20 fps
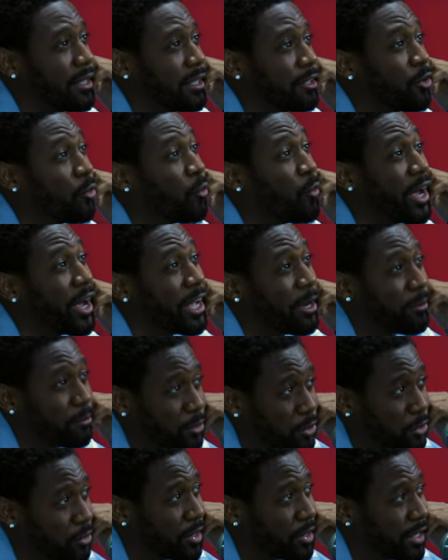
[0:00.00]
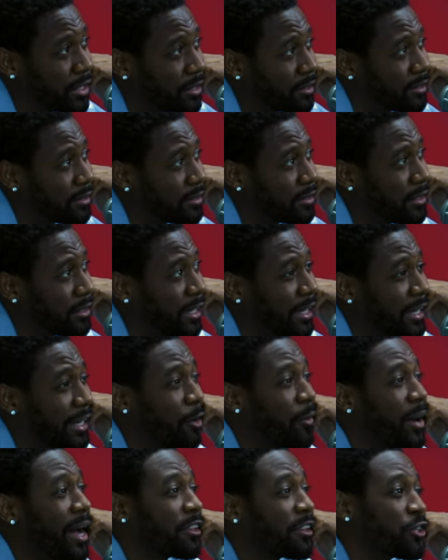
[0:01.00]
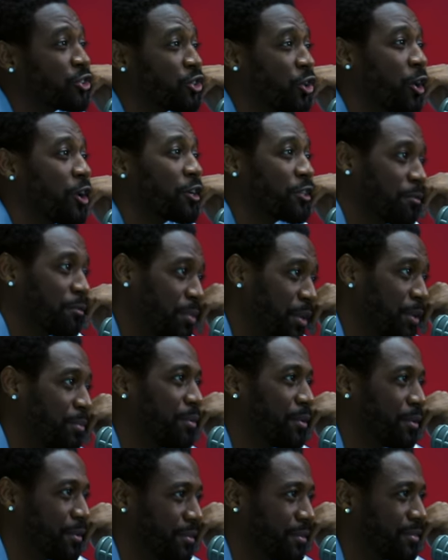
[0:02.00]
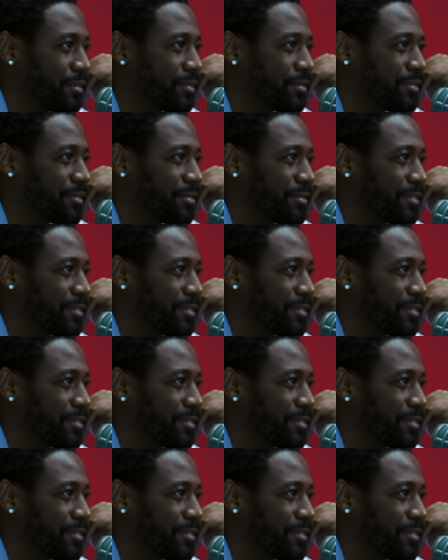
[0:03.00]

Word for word: the way I'm doing it, mm -hmm. and don't have to charge the people. Mm -hmm.